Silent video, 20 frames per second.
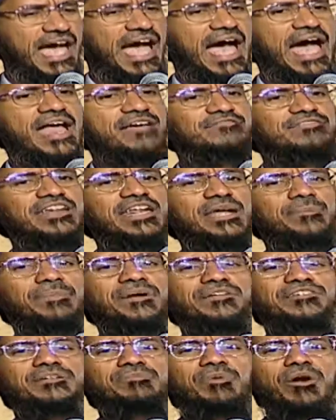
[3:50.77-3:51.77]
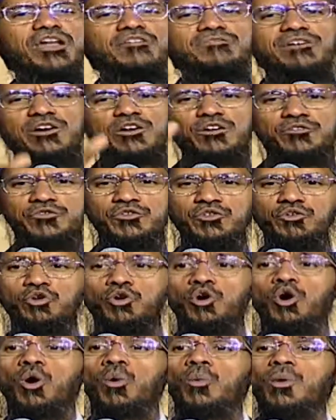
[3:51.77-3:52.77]
and the rapist is brought in front of you,
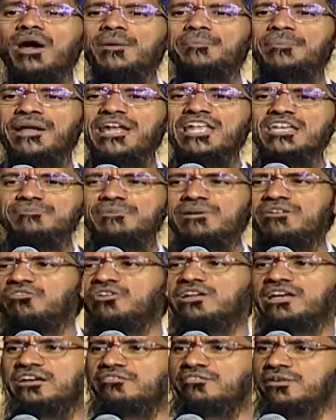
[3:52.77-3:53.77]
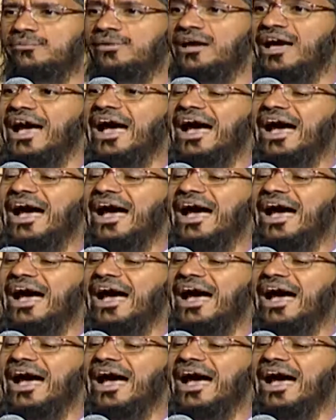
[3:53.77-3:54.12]
what punishment will you give him?